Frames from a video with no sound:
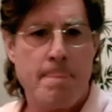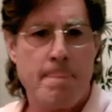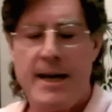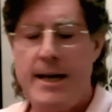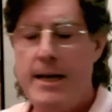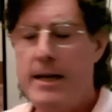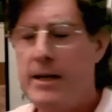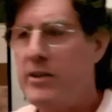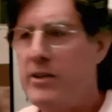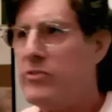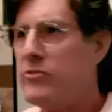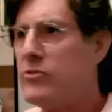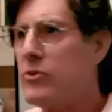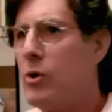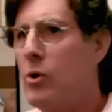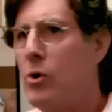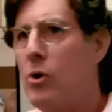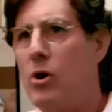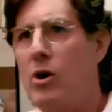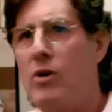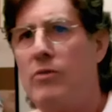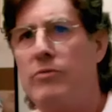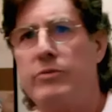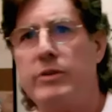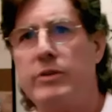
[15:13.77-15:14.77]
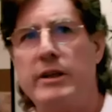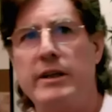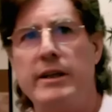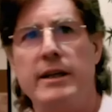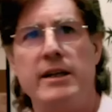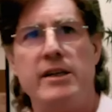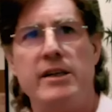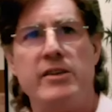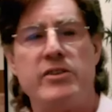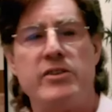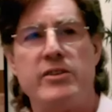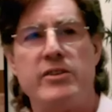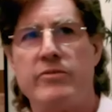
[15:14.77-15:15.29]
It is awfully
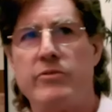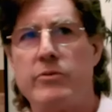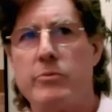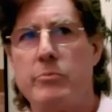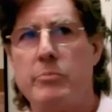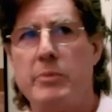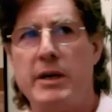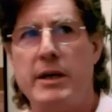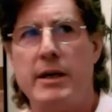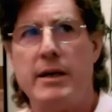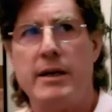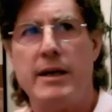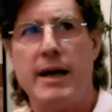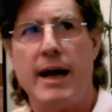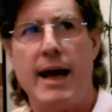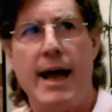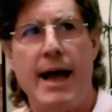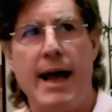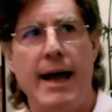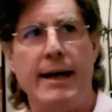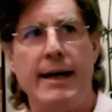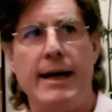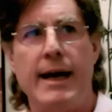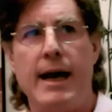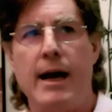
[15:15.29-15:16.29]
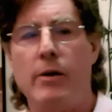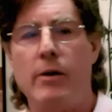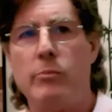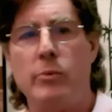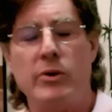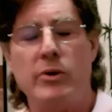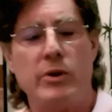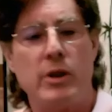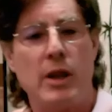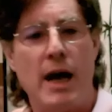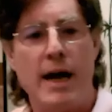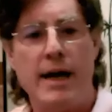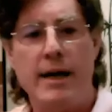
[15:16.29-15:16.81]
easy for me to hang out
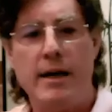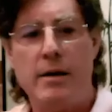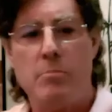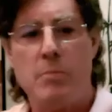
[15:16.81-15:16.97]
with like